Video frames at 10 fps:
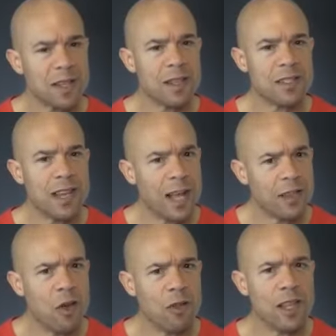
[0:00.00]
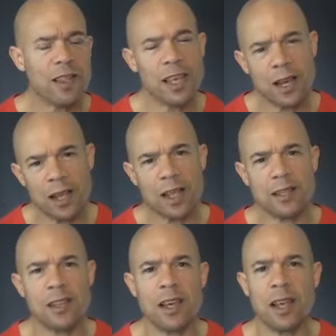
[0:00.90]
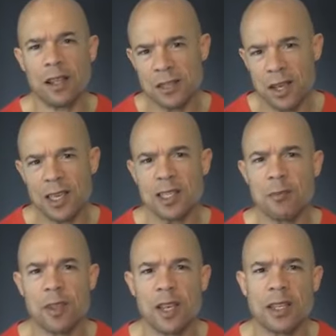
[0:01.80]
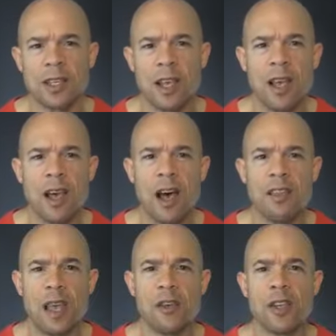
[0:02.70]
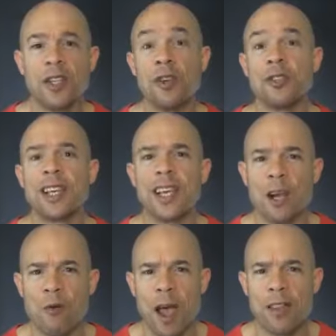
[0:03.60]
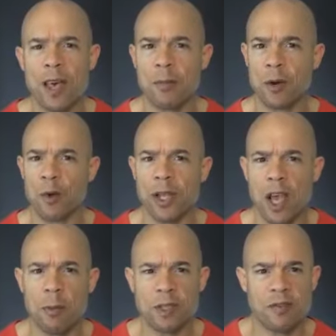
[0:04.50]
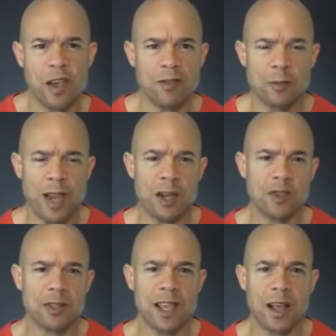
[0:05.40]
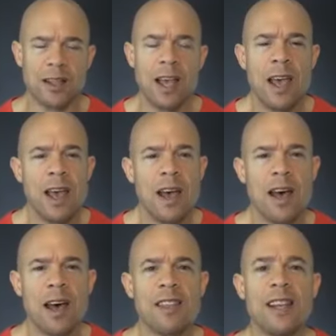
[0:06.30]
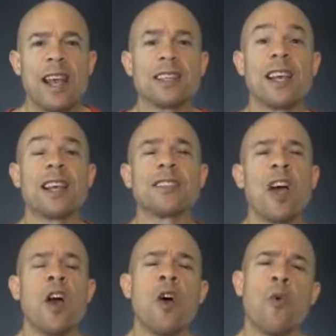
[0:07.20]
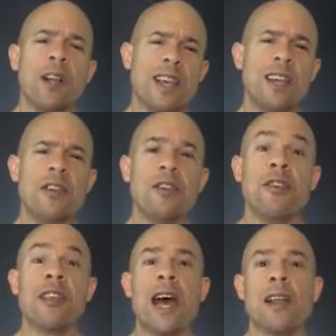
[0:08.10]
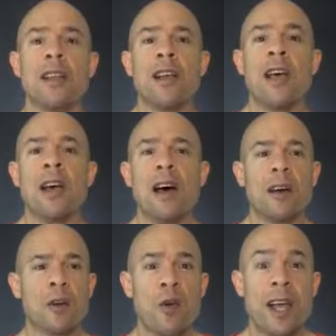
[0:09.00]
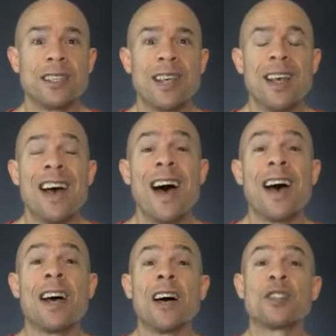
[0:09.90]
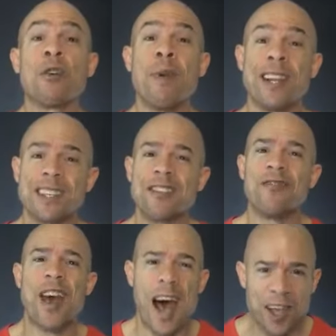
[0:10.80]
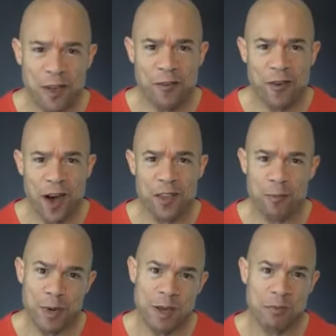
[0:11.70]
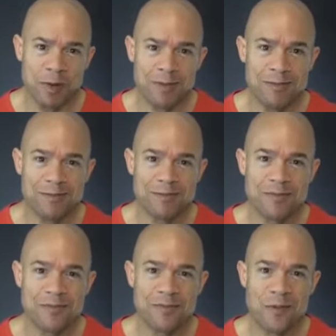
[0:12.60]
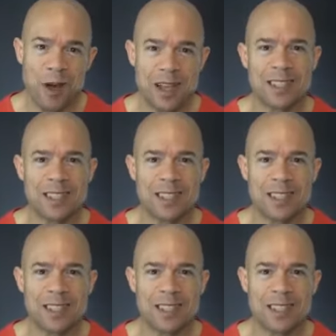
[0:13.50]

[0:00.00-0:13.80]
It's not the only thing, and I'll tell you some things that you can do to get around that, but it really helps if you have some natural talent. The next thing is, what can you do that creates tremendous value for other people, right?